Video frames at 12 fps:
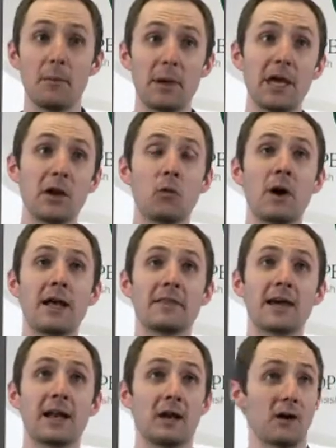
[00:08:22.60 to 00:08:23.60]
In a way
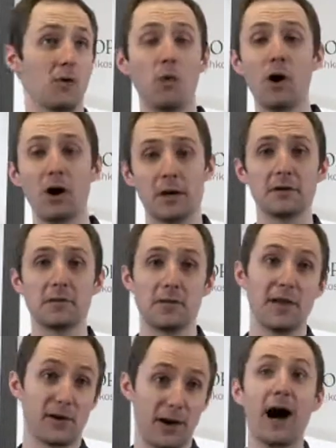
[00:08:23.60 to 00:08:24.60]
that, one,
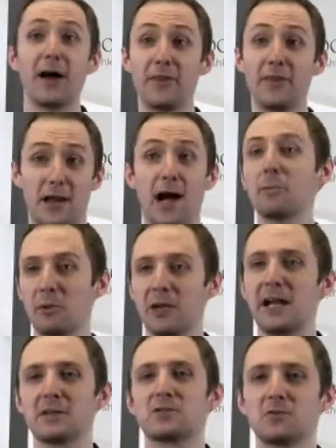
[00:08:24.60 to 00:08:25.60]
they're then
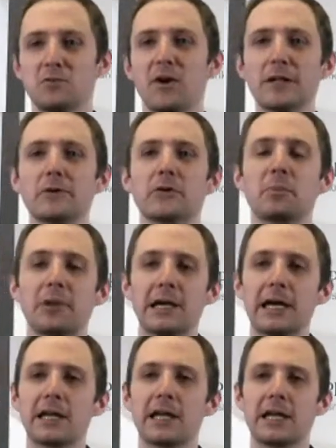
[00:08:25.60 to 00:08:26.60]
obligated to follow the
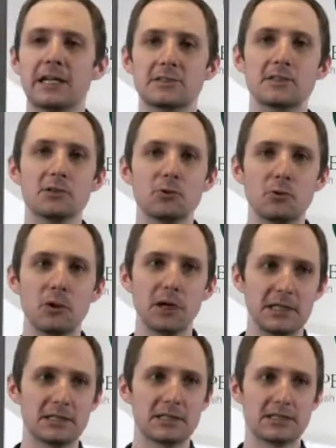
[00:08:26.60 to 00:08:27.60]
plan, and two,
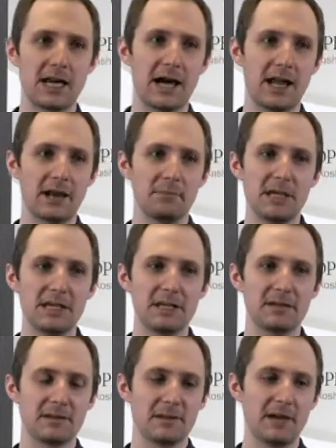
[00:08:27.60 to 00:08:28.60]
does not
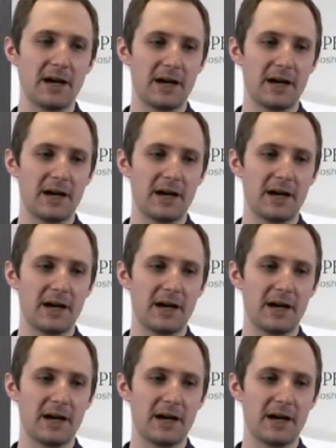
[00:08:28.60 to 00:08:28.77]
mean,